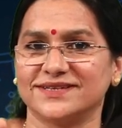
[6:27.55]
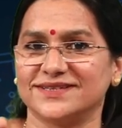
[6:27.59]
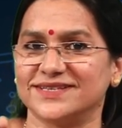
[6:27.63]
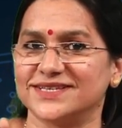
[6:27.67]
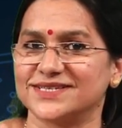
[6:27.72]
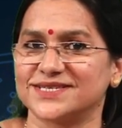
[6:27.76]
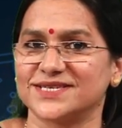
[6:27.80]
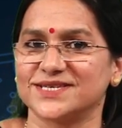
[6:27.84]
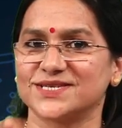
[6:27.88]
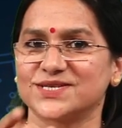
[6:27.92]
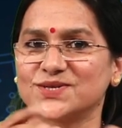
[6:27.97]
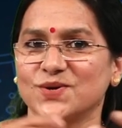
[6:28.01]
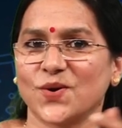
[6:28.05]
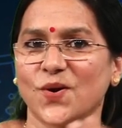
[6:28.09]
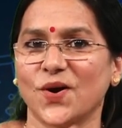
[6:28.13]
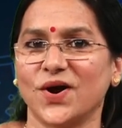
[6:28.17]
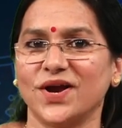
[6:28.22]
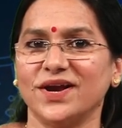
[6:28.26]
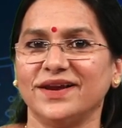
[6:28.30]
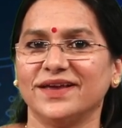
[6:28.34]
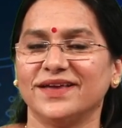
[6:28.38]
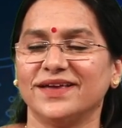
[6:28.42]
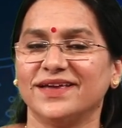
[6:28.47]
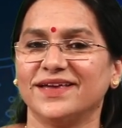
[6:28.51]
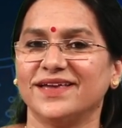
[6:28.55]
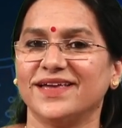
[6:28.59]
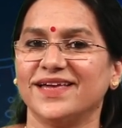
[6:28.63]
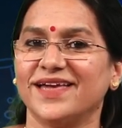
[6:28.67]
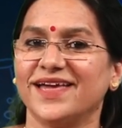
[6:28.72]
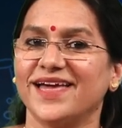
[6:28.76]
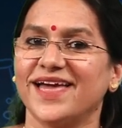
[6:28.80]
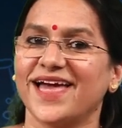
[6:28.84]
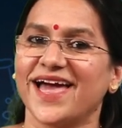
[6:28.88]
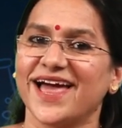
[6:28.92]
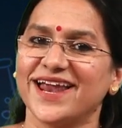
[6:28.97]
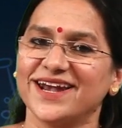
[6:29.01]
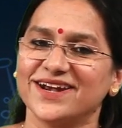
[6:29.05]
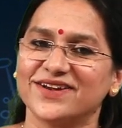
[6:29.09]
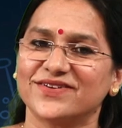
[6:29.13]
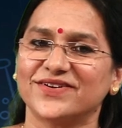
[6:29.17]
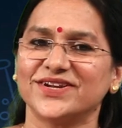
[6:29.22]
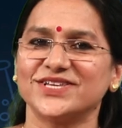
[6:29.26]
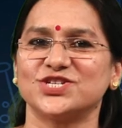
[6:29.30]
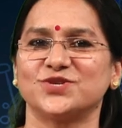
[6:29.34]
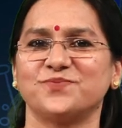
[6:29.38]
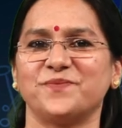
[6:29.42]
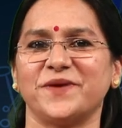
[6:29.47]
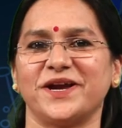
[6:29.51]
this is called
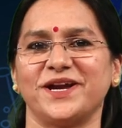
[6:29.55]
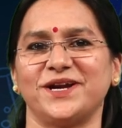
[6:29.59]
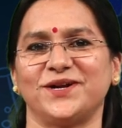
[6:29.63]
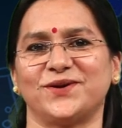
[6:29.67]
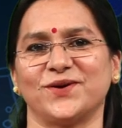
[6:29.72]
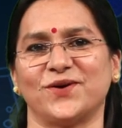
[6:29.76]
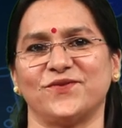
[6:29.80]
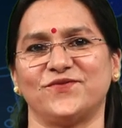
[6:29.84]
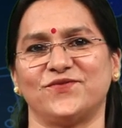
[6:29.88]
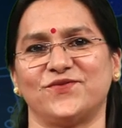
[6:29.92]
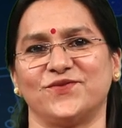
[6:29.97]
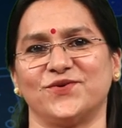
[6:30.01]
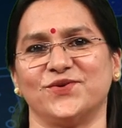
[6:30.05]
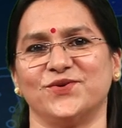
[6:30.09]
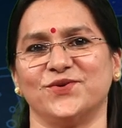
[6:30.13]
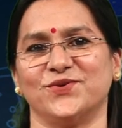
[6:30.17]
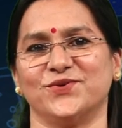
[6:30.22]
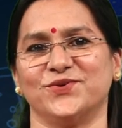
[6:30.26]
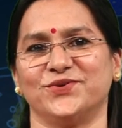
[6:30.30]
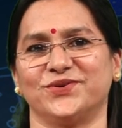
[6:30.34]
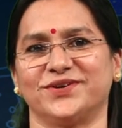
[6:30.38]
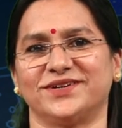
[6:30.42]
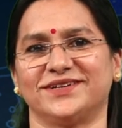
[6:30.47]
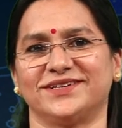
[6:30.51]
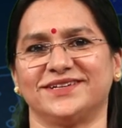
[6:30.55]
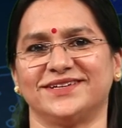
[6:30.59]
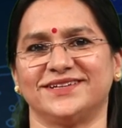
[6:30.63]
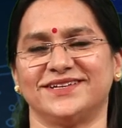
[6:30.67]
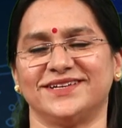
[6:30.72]
enrichment of ore.